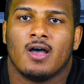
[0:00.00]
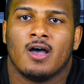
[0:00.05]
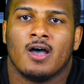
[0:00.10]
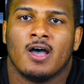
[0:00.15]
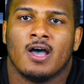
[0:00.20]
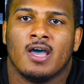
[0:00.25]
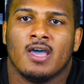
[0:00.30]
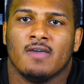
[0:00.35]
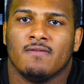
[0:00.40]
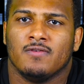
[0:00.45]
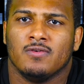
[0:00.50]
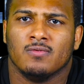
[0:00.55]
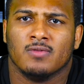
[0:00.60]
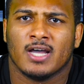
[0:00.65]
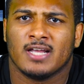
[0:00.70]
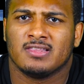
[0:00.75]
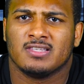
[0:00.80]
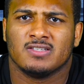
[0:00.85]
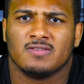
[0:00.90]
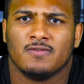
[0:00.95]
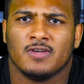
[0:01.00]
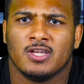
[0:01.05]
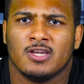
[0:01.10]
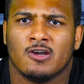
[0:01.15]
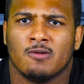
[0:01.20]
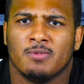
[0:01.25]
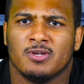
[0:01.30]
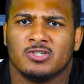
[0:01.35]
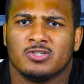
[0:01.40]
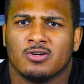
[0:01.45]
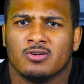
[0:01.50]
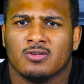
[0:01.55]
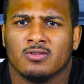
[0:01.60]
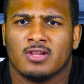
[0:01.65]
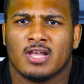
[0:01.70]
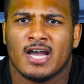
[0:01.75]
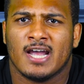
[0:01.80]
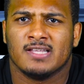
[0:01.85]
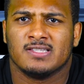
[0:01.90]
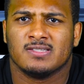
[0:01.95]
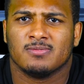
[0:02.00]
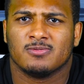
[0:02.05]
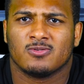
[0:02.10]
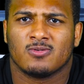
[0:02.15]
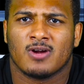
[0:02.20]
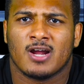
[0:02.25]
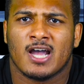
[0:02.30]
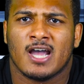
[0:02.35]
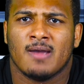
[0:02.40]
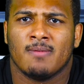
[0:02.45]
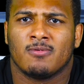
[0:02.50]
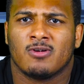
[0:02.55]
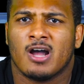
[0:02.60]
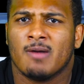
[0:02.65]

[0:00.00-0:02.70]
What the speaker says: If you like this video, be sure to like, subscribe,